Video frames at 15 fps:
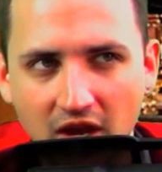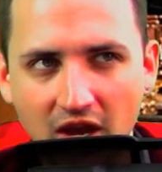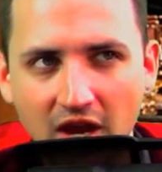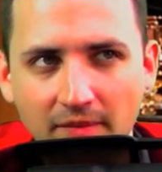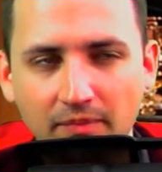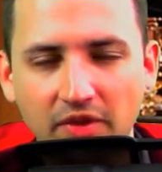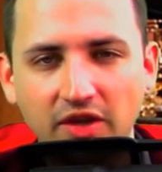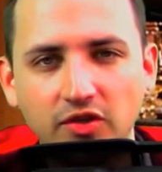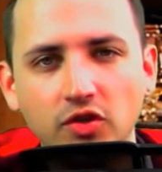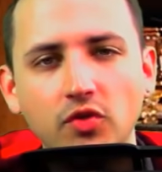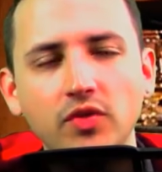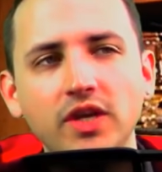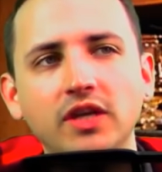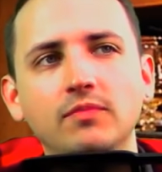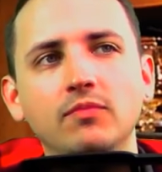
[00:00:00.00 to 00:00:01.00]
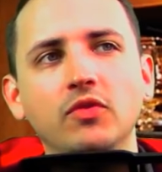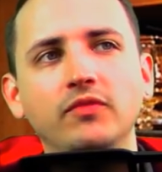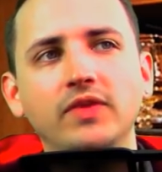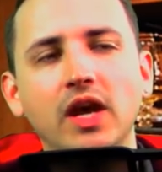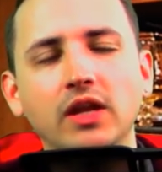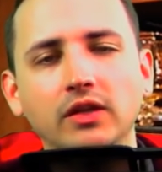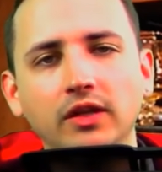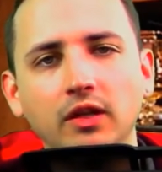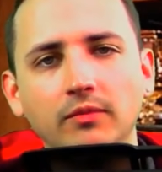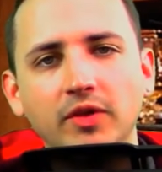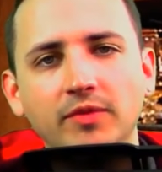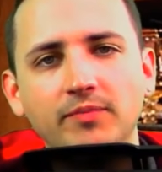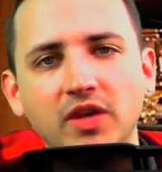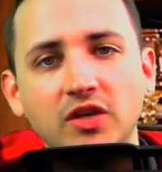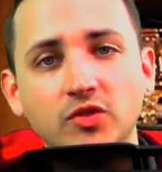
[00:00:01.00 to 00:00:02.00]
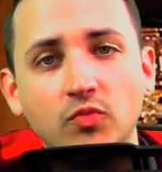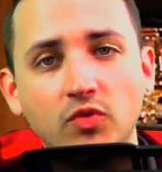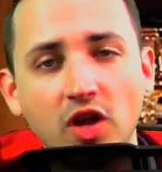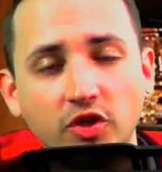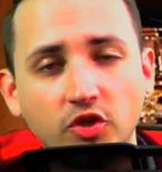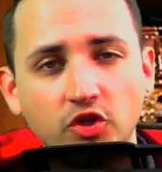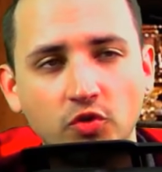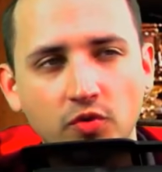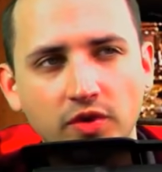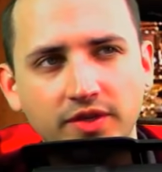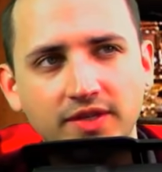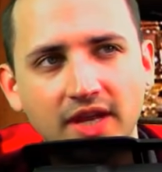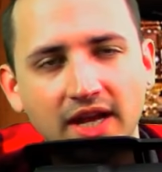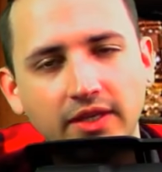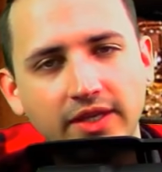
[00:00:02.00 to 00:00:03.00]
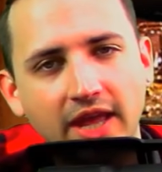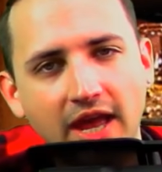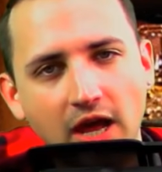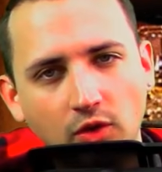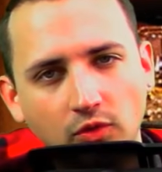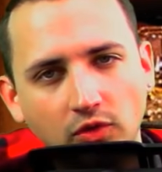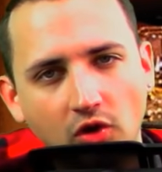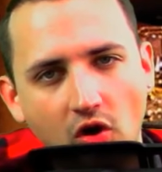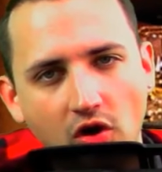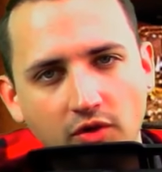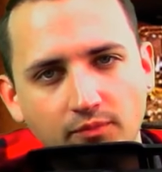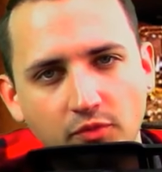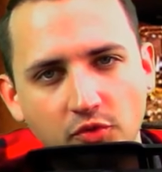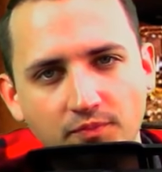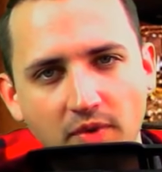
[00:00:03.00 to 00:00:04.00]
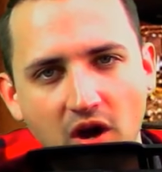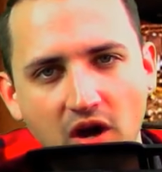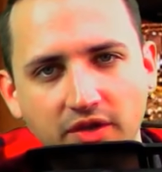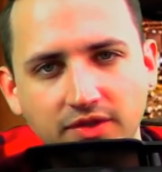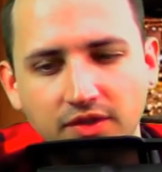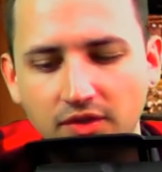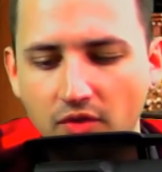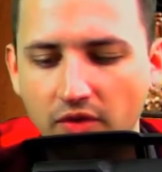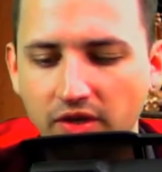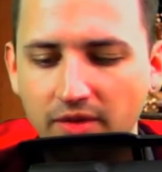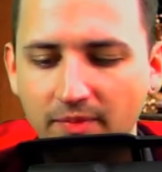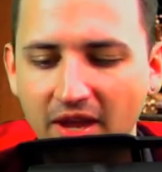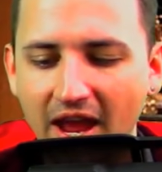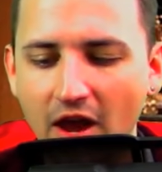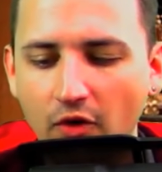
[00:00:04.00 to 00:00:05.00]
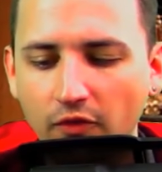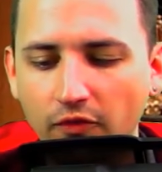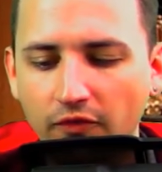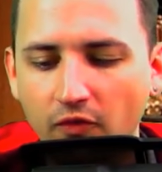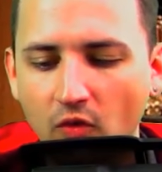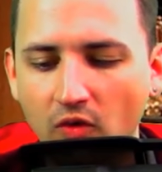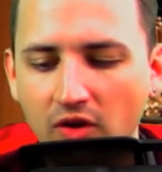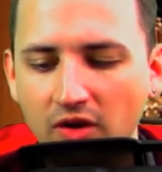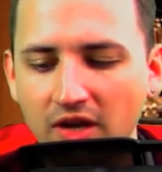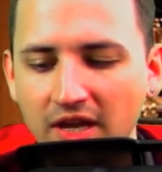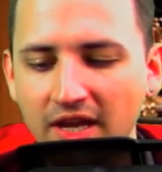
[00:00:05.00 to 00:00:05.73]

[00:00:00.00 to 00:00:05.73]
But they do need to move down a little bit because we're not sure exactly how long Boombox is going to be out for.